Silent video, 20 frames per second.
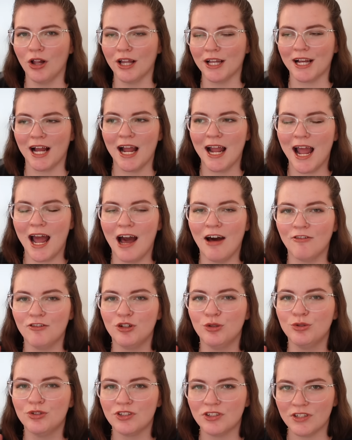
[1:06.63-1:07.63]
Like, I have
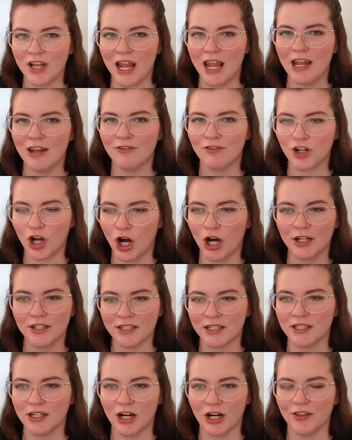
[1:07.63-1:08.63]
to save
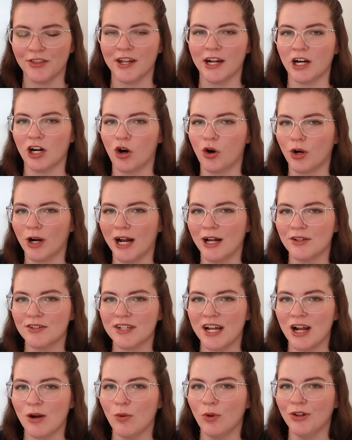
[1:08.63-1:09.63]
content on there or else
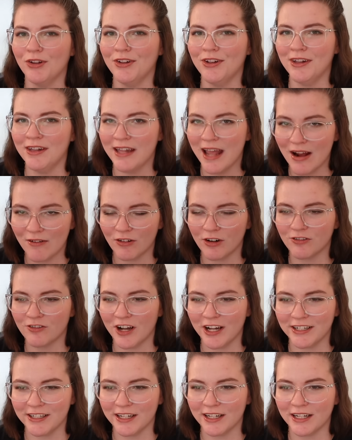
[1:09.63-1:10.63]
I will never
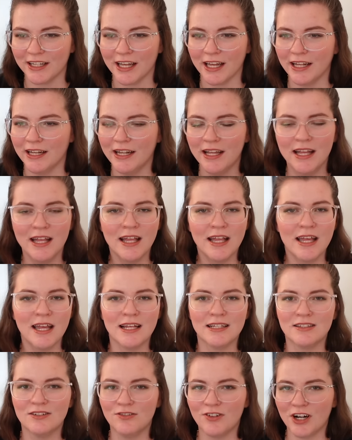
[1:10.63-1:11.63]
find it again.
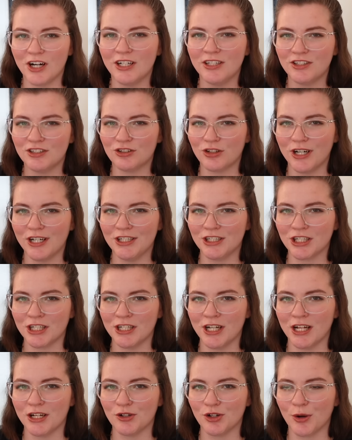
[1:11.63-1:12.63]
It's a very strange
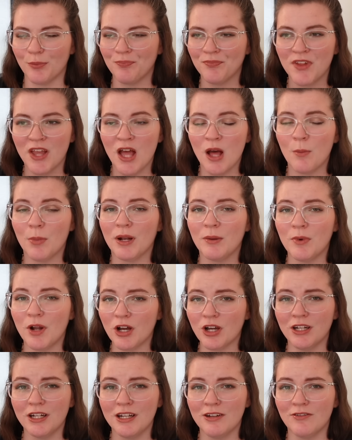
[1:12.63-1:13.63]
conundrum, but I'm
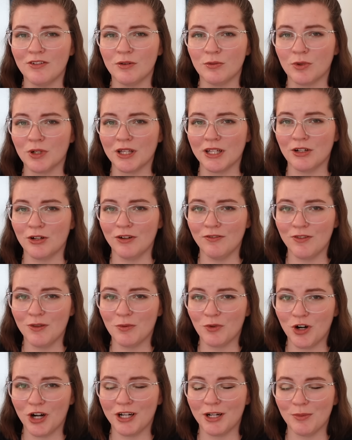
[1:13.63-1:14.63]
not gonna even really give
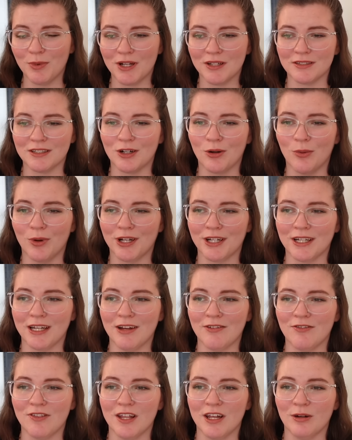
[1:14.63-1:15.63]
them credit because I don't want to
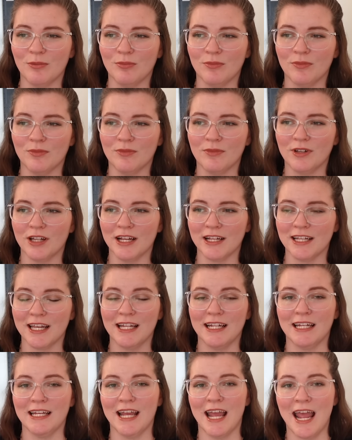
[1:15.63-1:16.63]
give them like
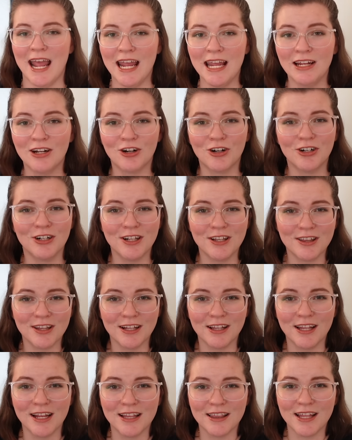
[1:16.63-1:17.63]
any hate or
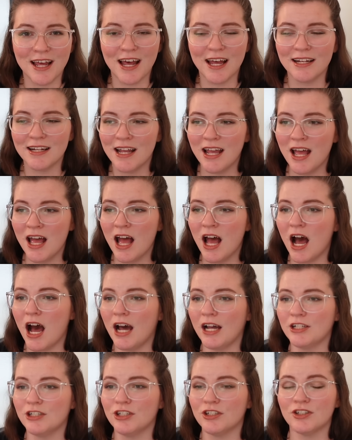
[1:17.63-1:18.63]
anything like that.
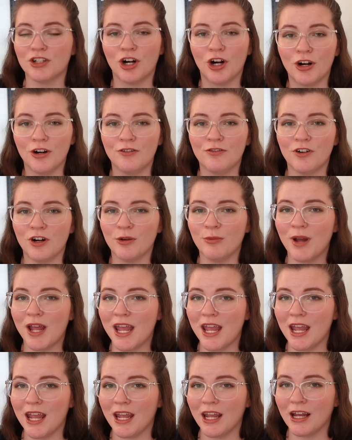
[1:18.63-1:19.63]
I just heard from
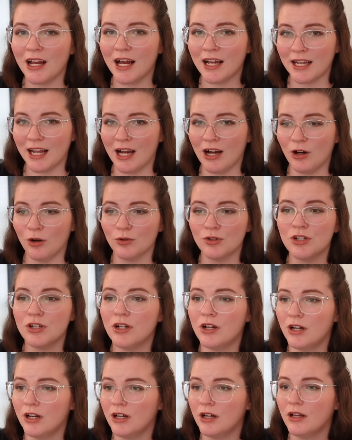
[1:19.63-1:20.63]
a account
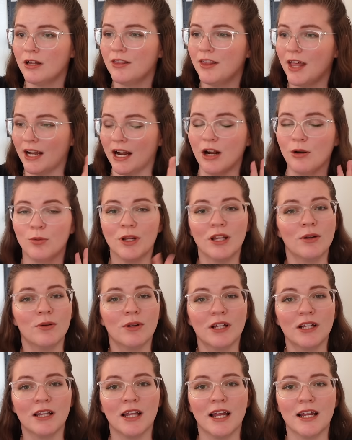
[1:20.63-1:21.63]
that I really
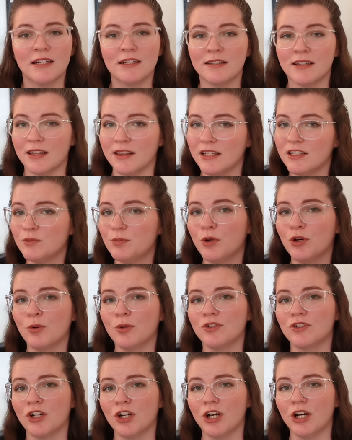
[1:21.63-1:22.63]
really liked that this book
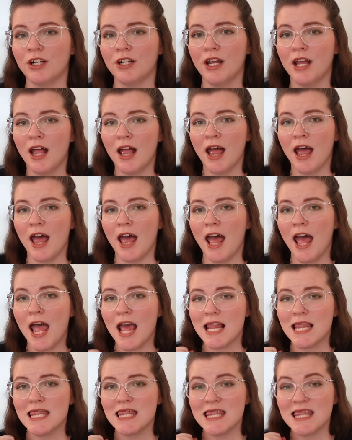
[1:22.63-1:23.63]
was good.
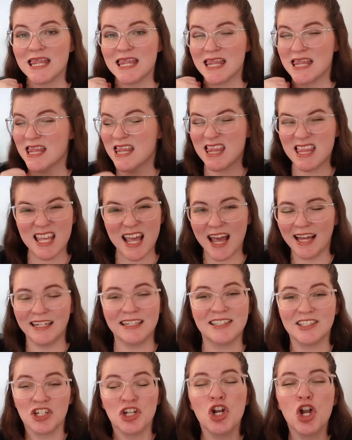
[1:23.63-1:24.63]
And
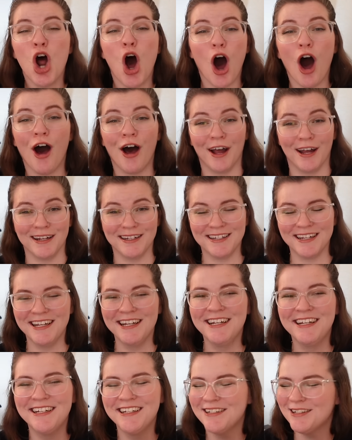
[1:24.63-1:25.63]
it's not,
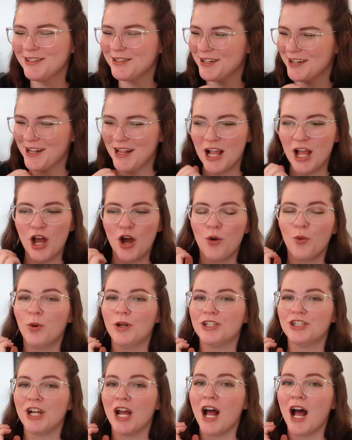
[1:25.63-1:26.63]

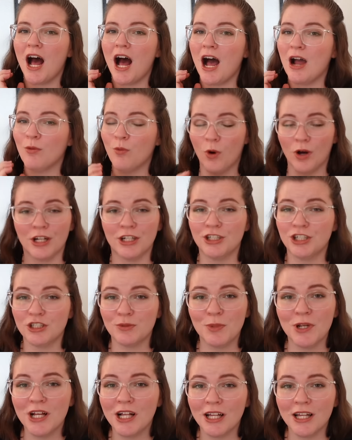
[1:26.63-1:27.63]
which I want to
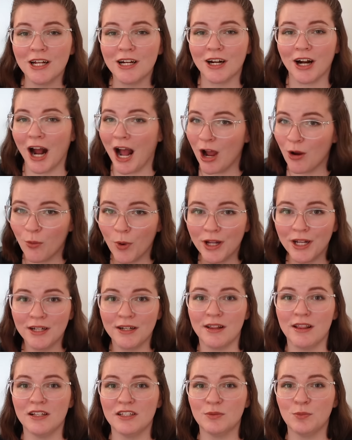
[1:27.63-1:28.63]
just be clear. I went
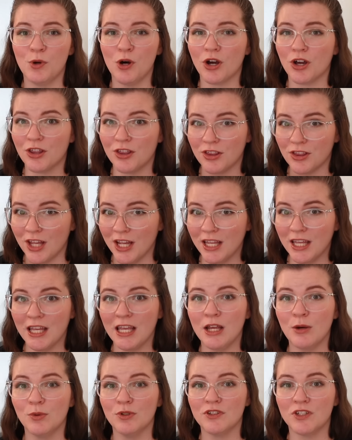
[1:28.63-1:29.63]
into this book
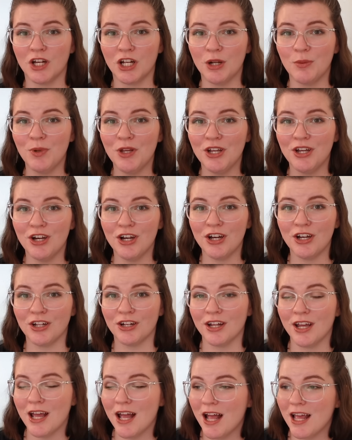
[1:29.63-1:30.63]
thinking it was gonna be
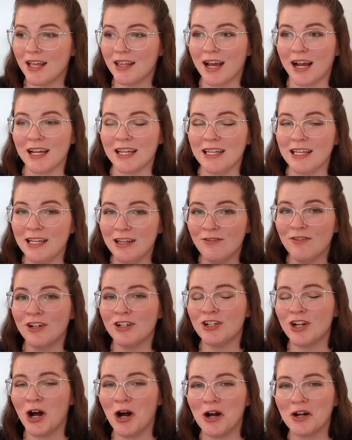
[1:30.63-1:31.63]
good. I
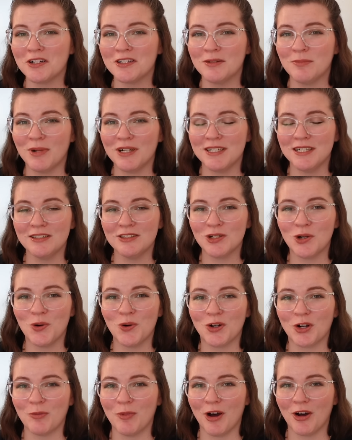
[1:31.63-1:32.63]
even talked in my
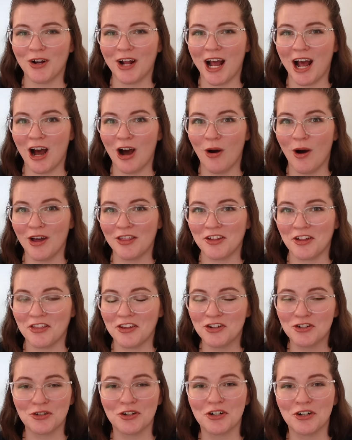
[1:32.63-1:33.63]
Discord about how I thought
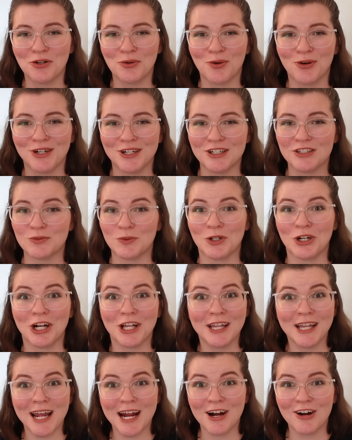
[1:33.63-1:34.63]
the trigger warnings were
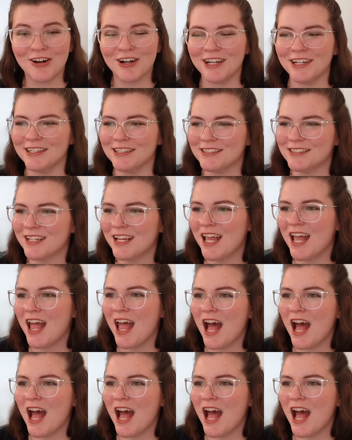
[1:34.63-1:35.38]
hilarious.